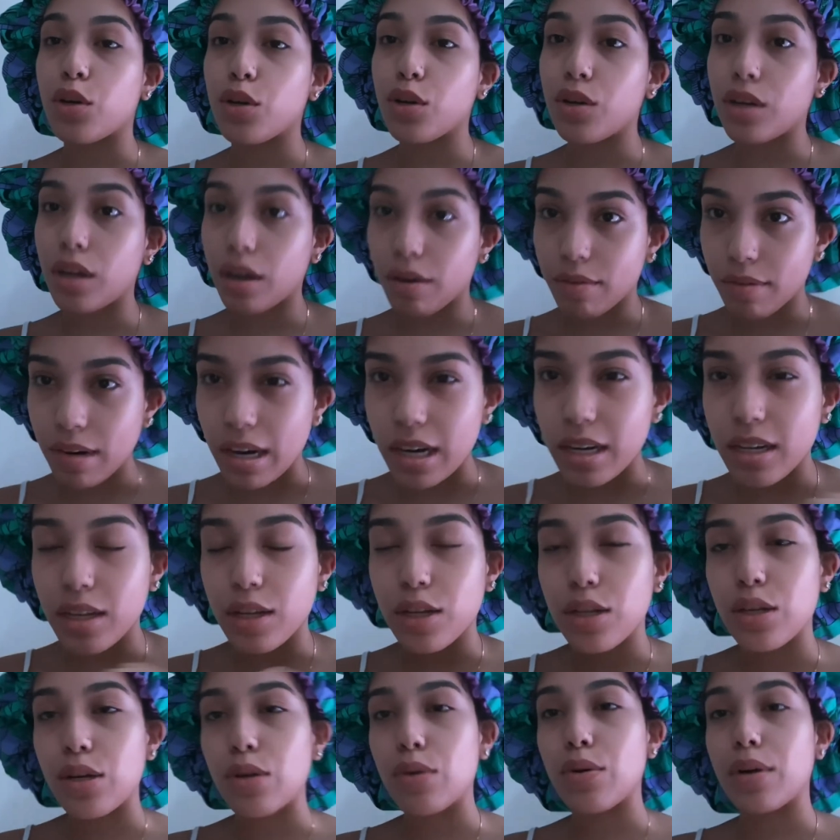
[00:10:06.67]
get ready, you
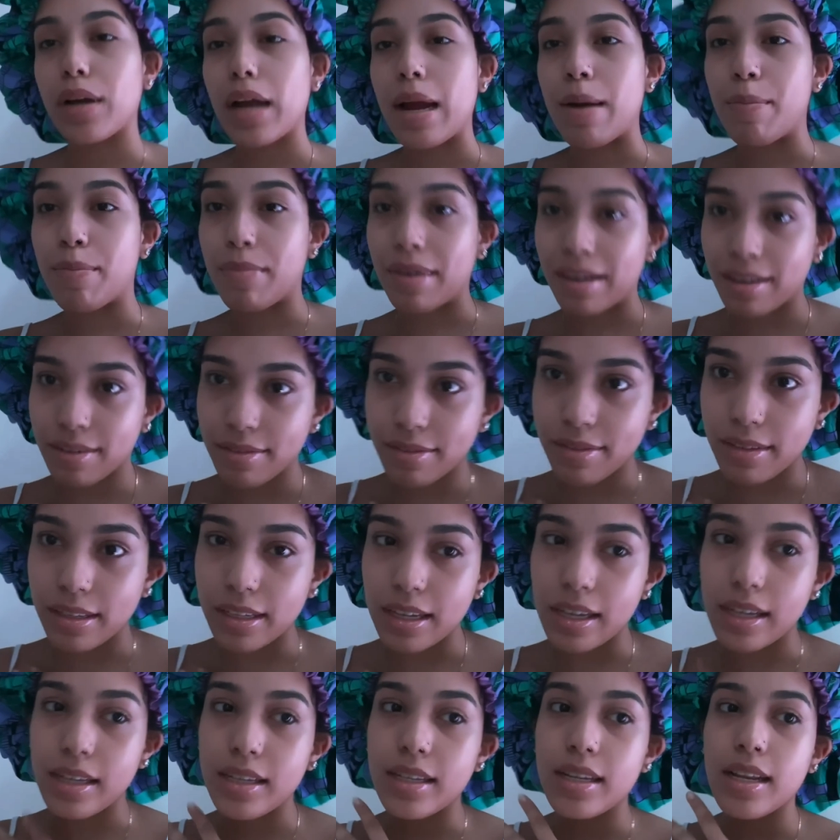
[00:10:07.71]
know, get
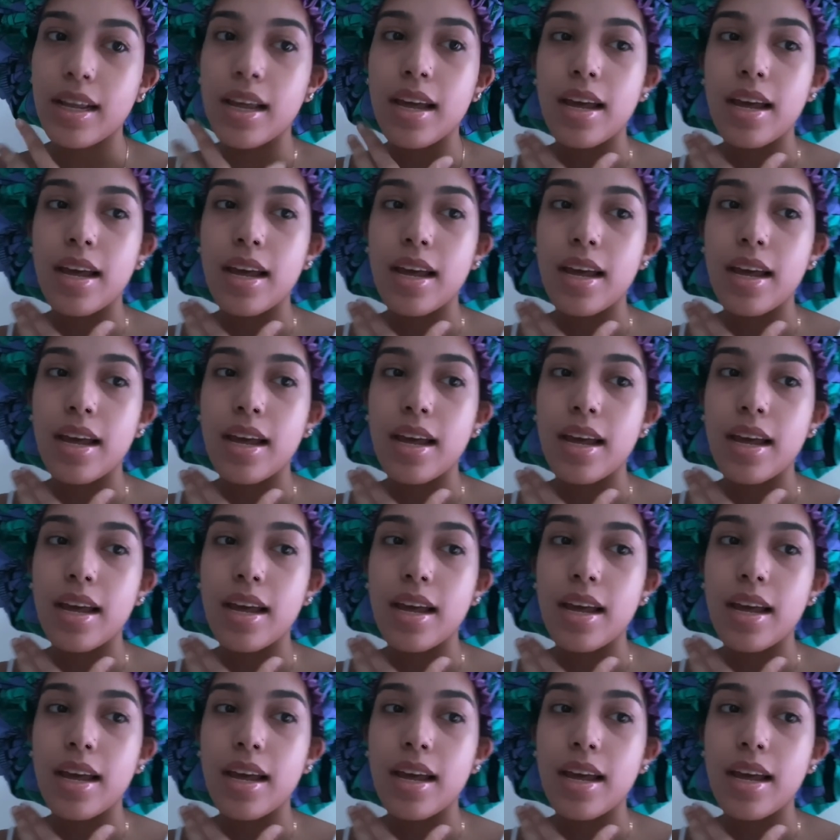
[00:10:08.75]
breakfast,